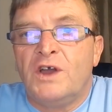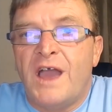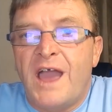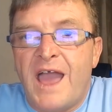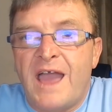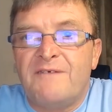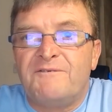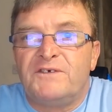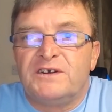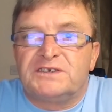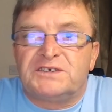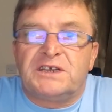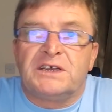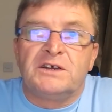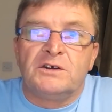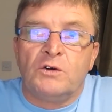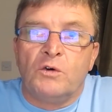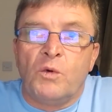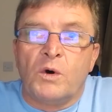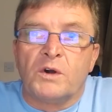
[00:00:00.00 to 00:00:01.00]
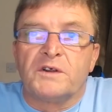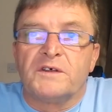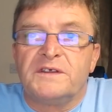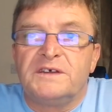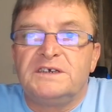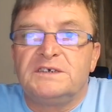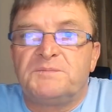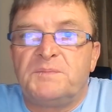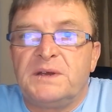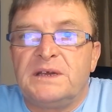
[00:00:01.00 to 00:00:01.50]
Every single one of
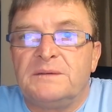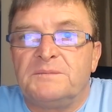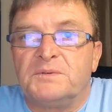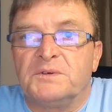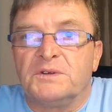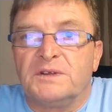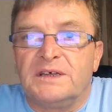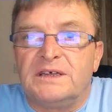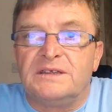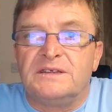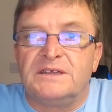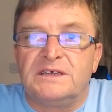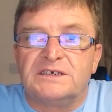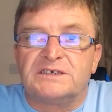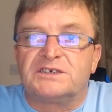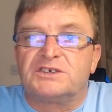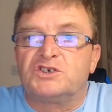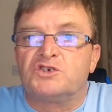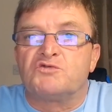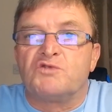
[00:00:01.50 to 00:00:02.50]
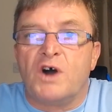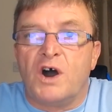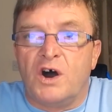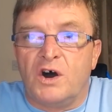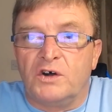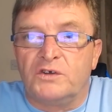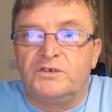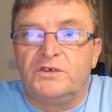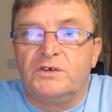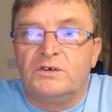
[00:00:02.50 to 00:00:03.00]
these people in this
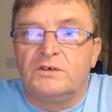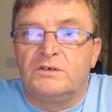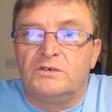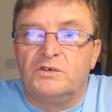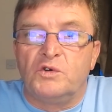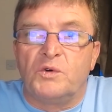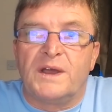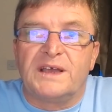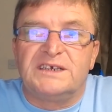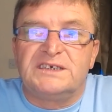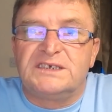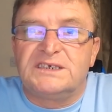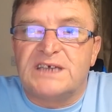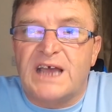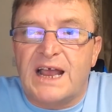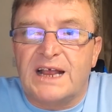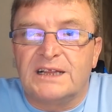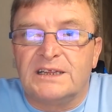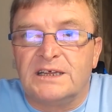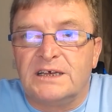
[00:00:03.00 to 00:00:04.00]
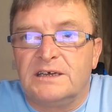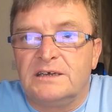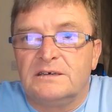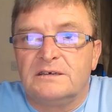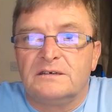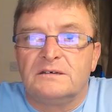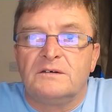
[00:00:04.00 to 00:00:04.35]
charade know exactly